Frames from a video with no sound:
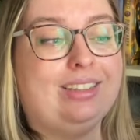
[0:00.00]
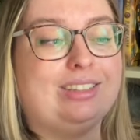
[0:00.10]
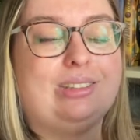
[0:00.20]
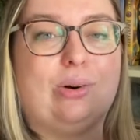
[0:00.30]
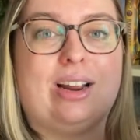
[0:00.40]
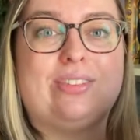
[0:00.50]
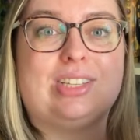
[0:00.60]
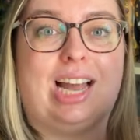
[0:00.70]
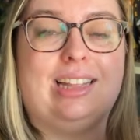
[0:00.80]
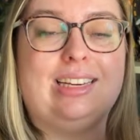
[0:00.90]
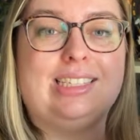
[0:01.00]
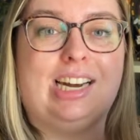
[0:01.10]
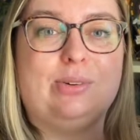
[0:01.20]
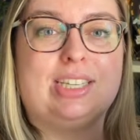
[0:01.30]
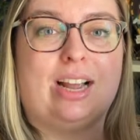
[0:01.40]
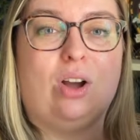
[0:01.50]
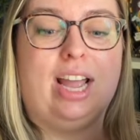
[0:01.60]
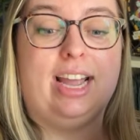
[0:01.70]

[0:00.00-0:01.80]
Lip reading: The Story of Silence, and I was like,